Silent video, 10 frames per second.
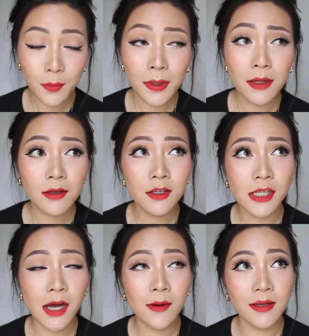Oh my
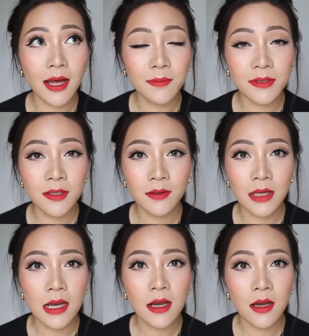gosh, I would
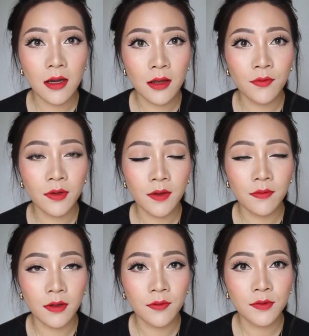absolutely love
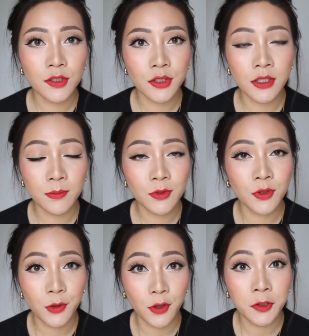to come
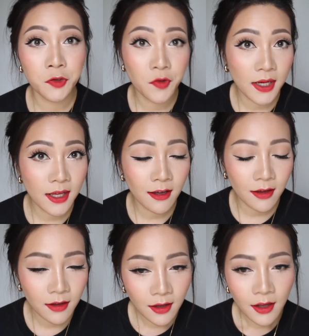to
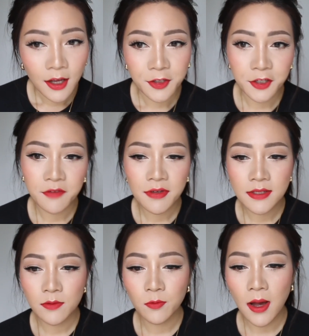Australia. The only
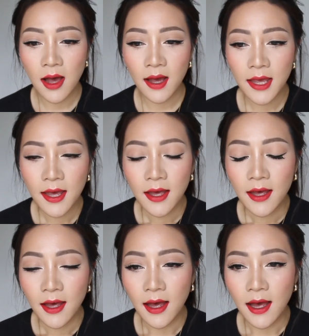reason why
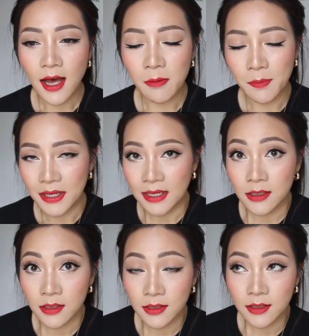I'm a bit like